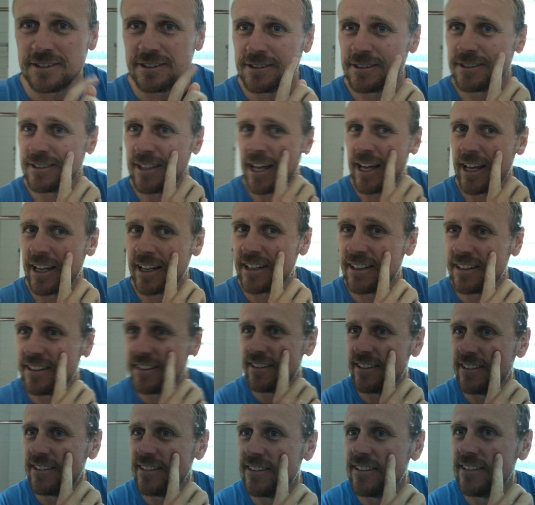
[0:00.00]
Look at that.
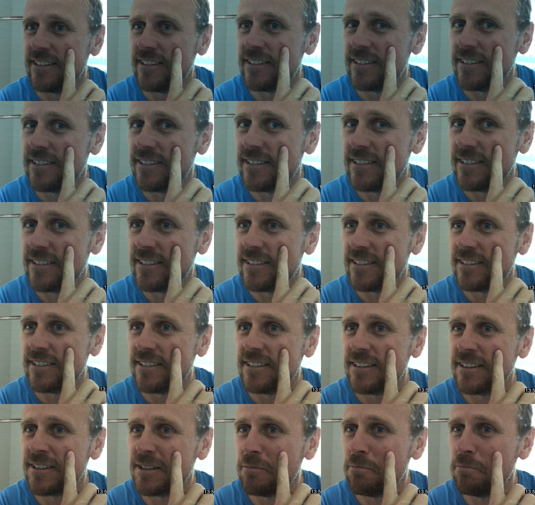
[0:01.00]

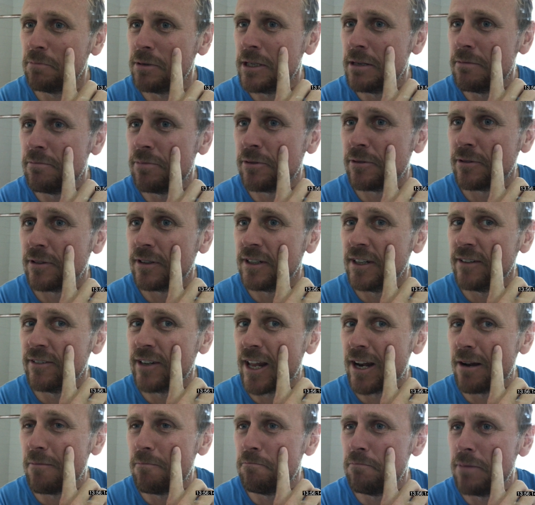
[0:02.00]
I got a pimple. I
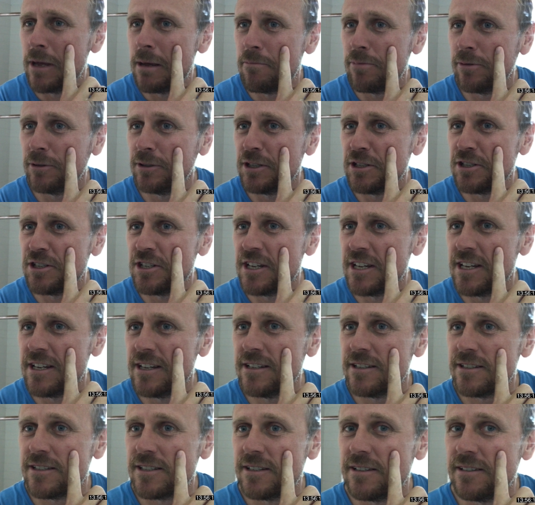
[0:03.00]
haven't had a pimple in
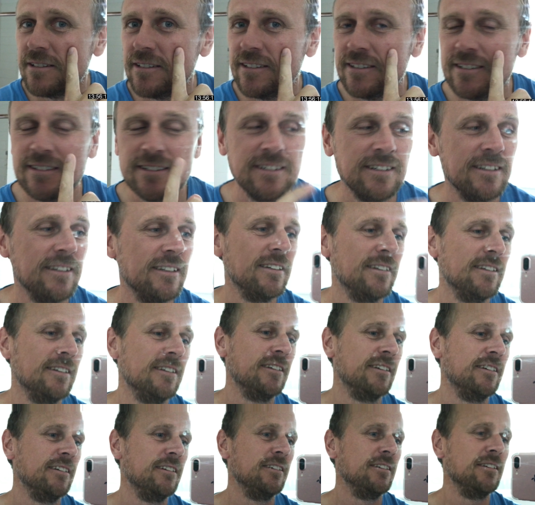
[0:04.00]
years. Is
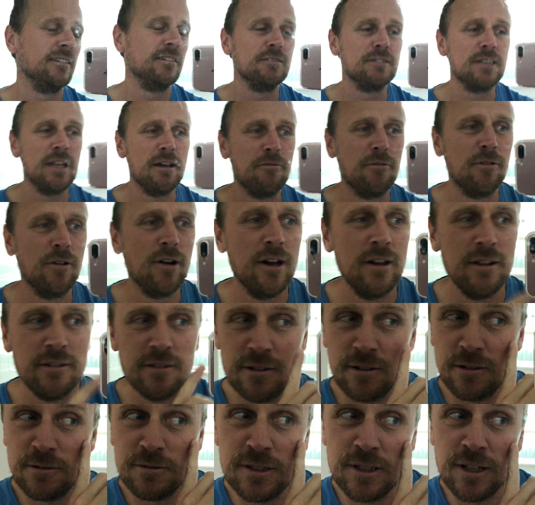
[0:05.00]
that right? I
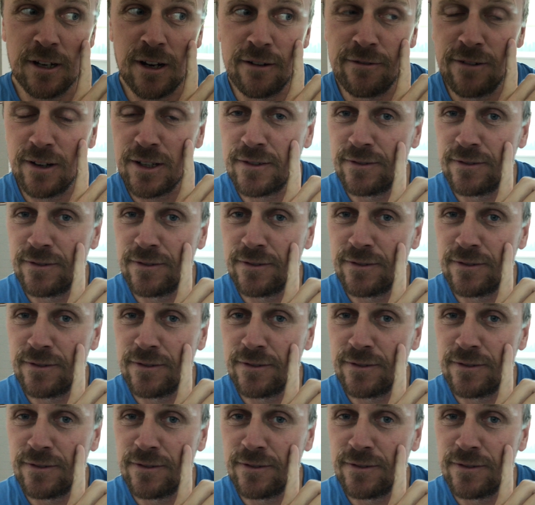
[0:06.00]
don't know if I